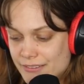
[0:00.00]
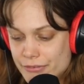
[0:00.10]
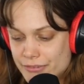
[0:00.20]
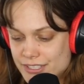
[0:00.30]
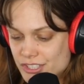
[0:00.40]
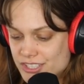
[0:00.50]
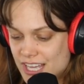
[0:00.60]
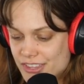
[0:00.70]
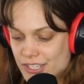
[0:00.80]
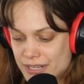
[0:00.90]
He never faced her
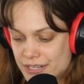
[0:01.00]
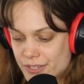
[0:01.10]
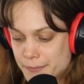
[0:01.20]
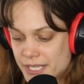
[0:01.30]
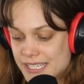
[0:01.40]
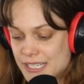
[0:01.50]
death. He ran from it.